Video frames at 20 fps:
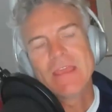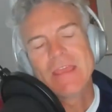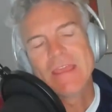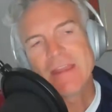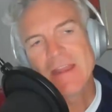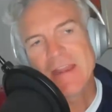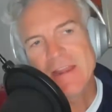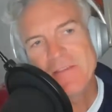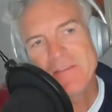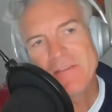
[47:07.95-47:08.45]

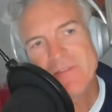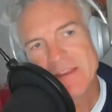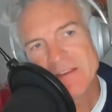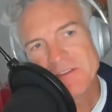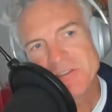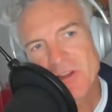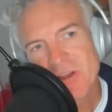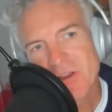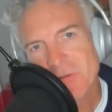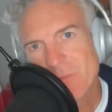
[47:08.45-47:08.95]
In any
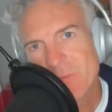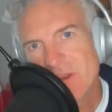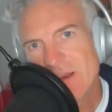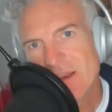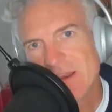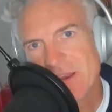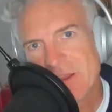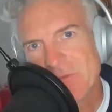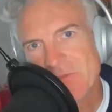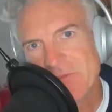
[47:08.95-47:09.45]
event, Jon, been
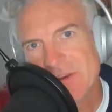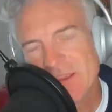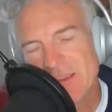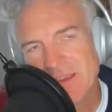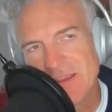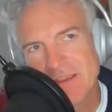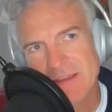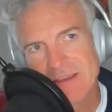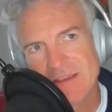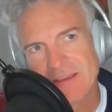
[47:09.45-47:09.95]
a
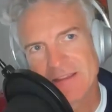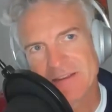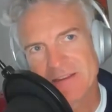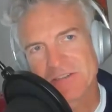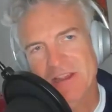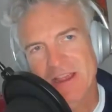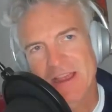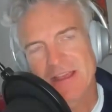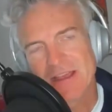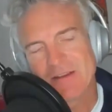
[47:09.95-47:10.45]
lovely
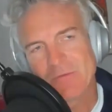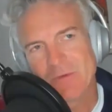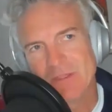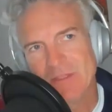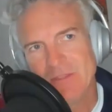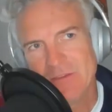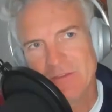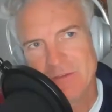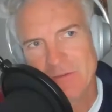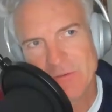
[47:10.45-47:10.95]
chat with
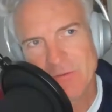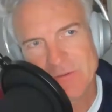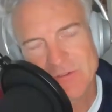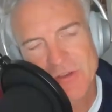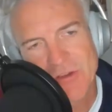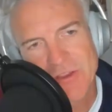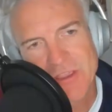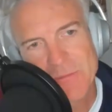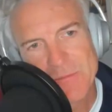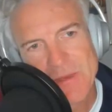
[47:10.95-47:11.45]
you,
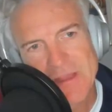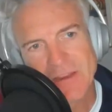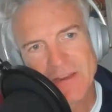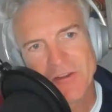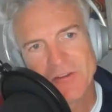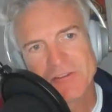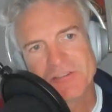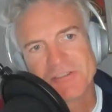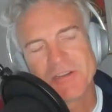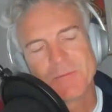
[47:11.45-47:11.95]
talking about
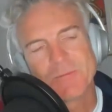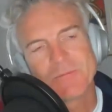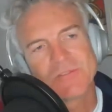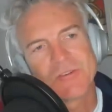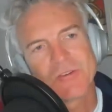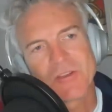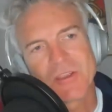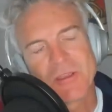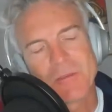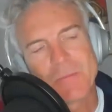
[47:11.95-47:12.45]
leadership,
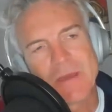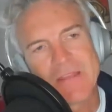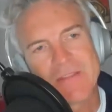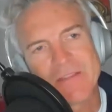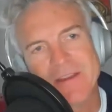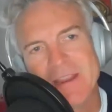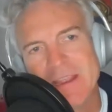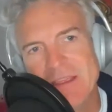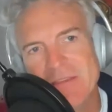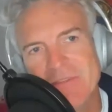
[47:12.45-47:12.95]
talking about
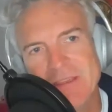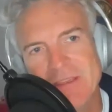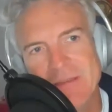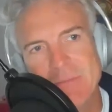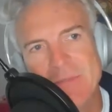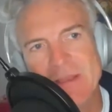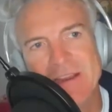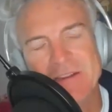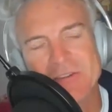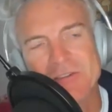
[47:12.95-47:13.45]
the Navy,
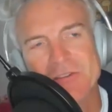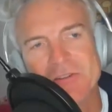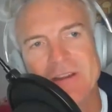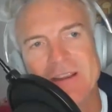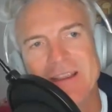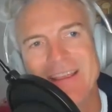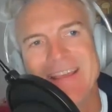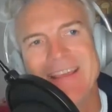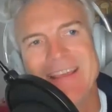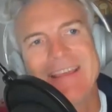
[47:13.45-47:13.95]

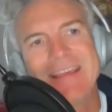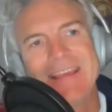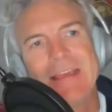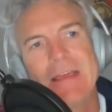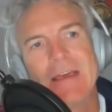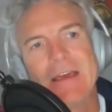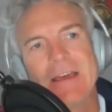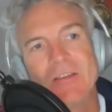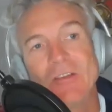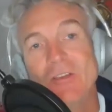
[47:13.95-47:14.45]
military,
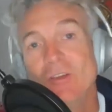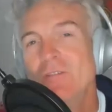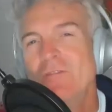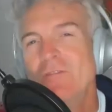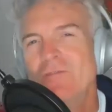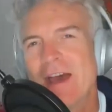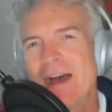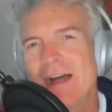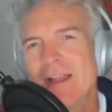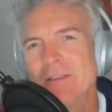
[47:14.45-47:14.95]
good
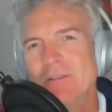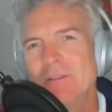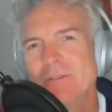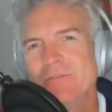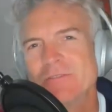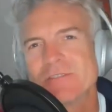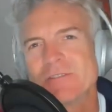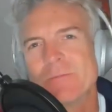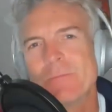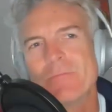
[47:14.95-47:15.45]

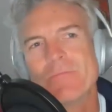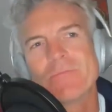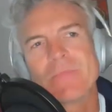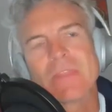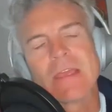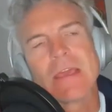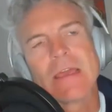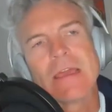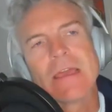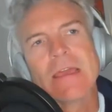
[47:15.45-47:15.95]
values,
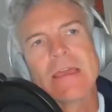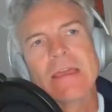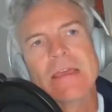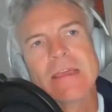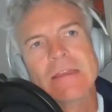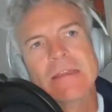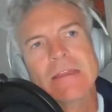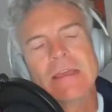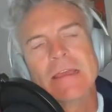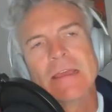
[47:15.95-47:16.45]

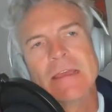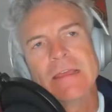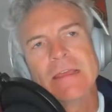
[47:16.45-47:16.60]
and